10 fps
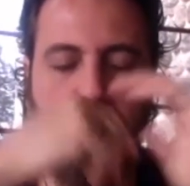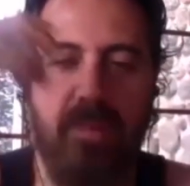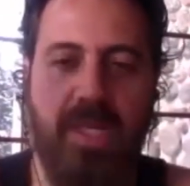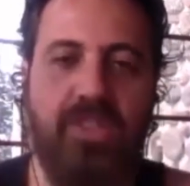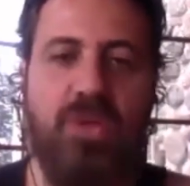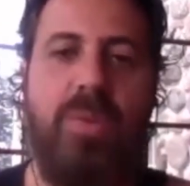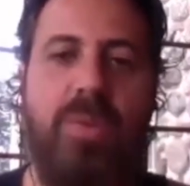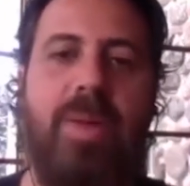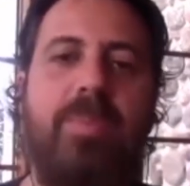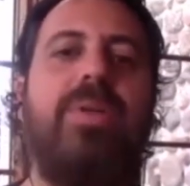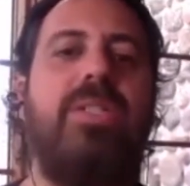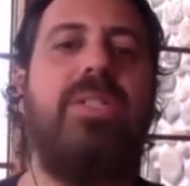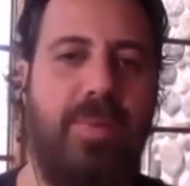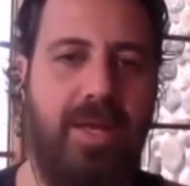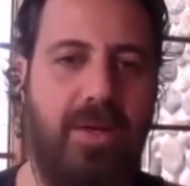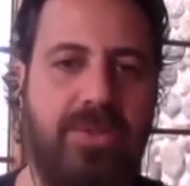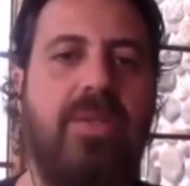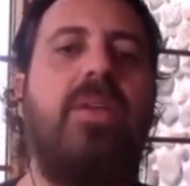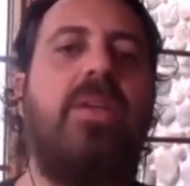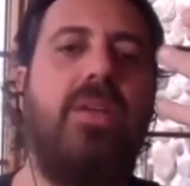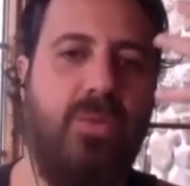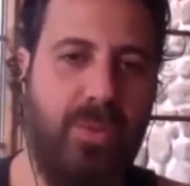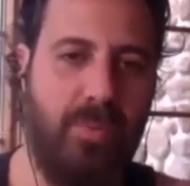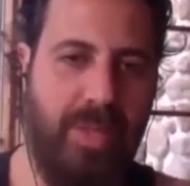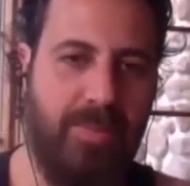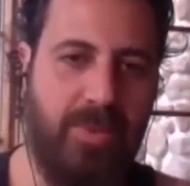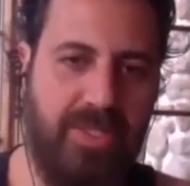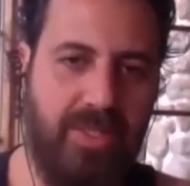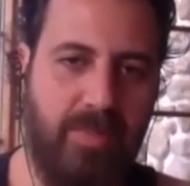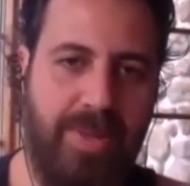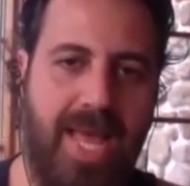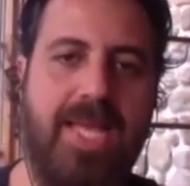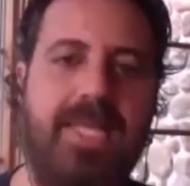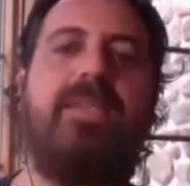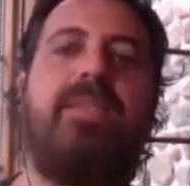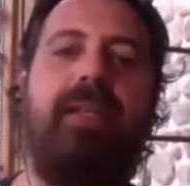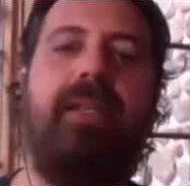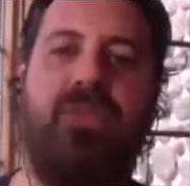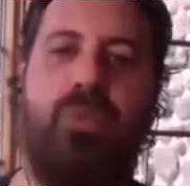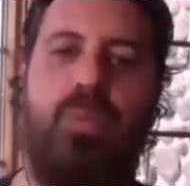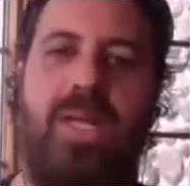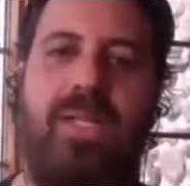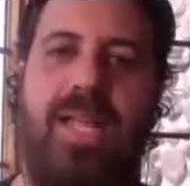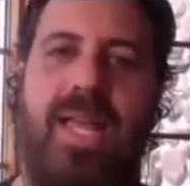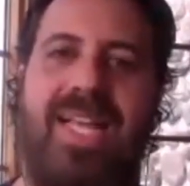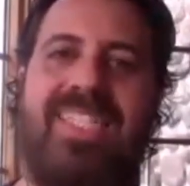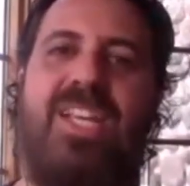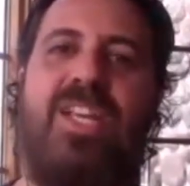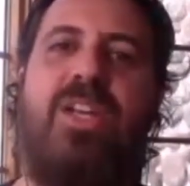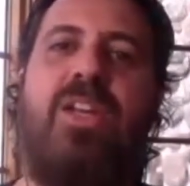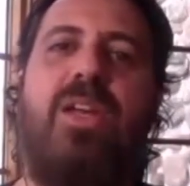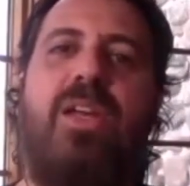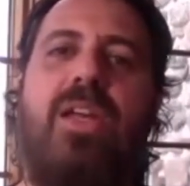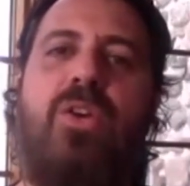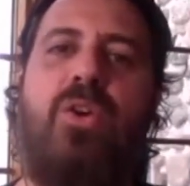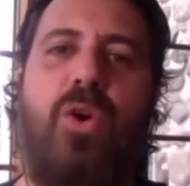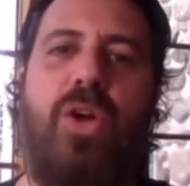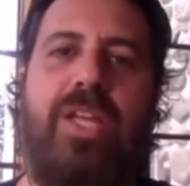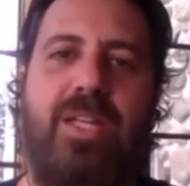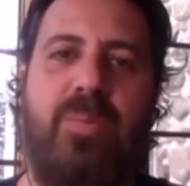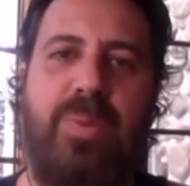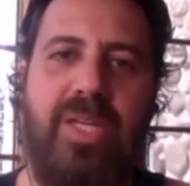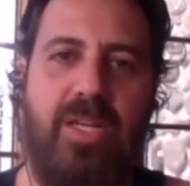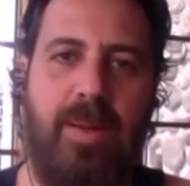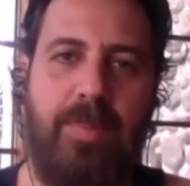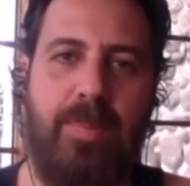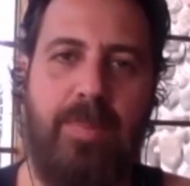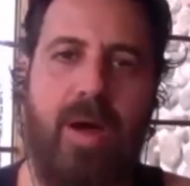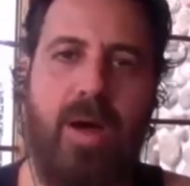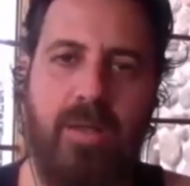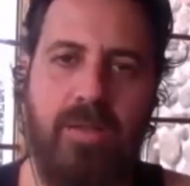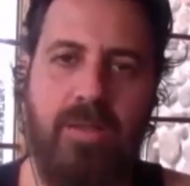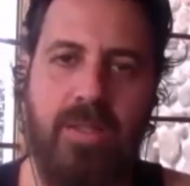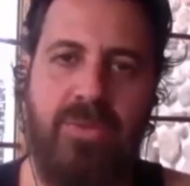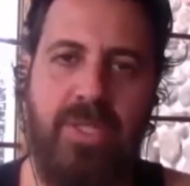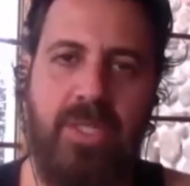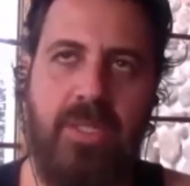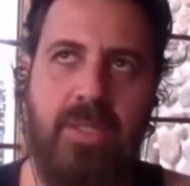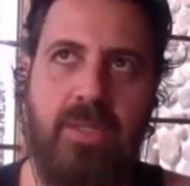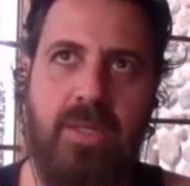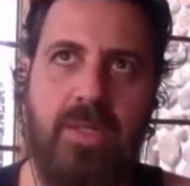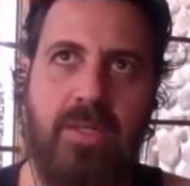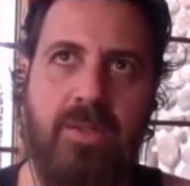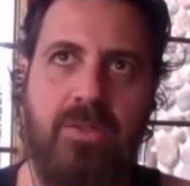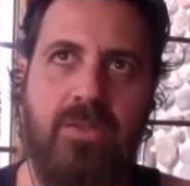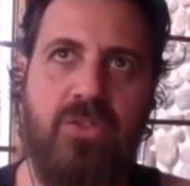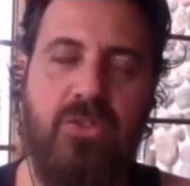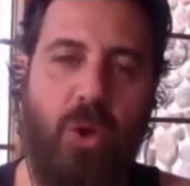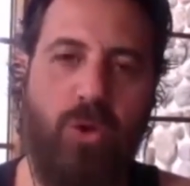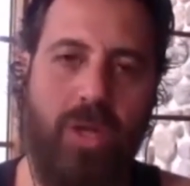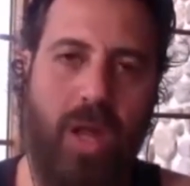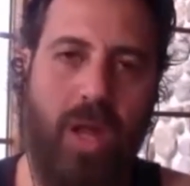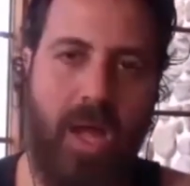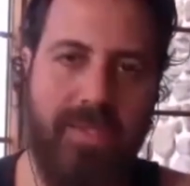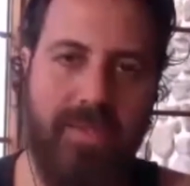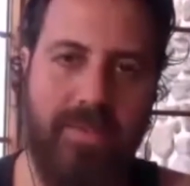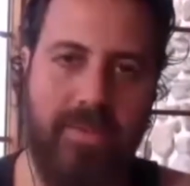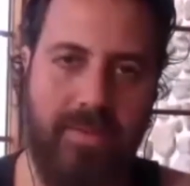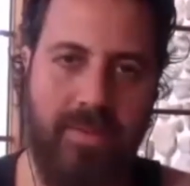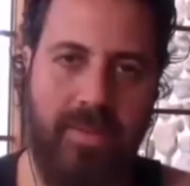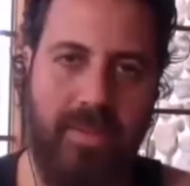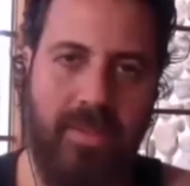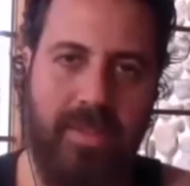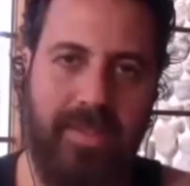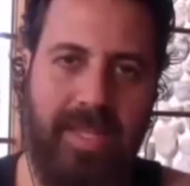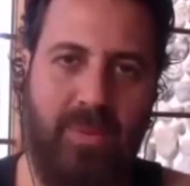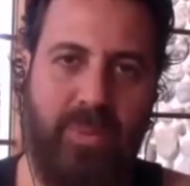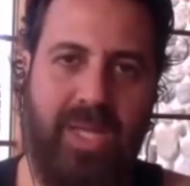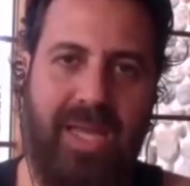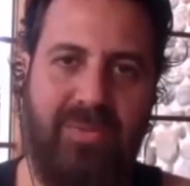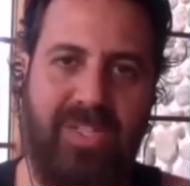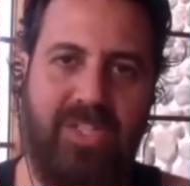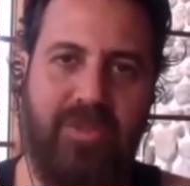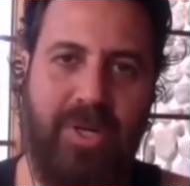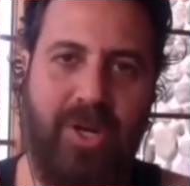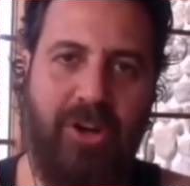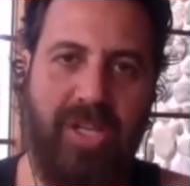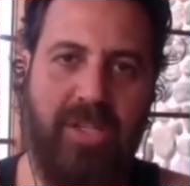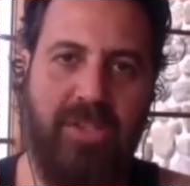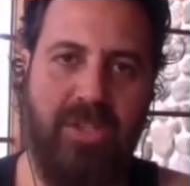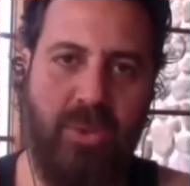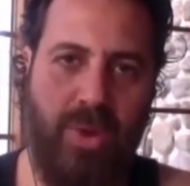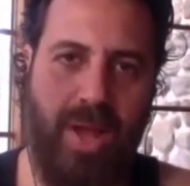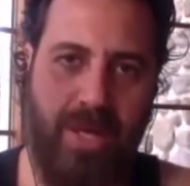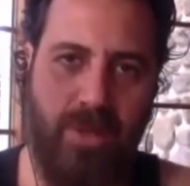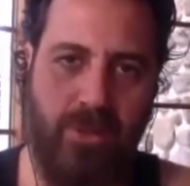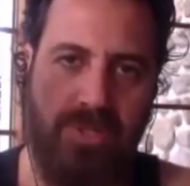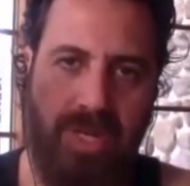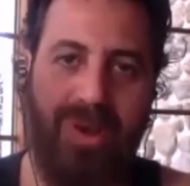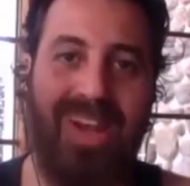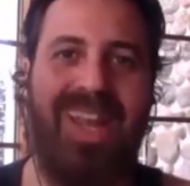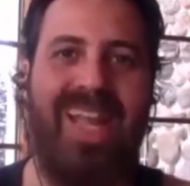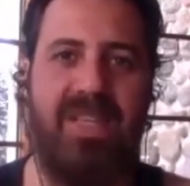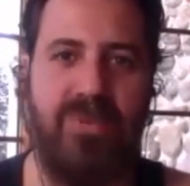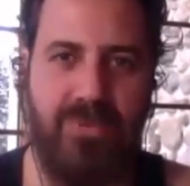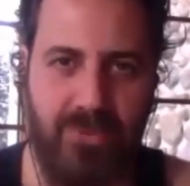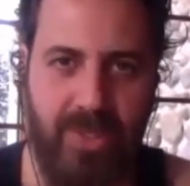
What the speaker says: And so Remember is about remembering the past, as well as going and pick up all of the soul loss that we have experienced throughout our life,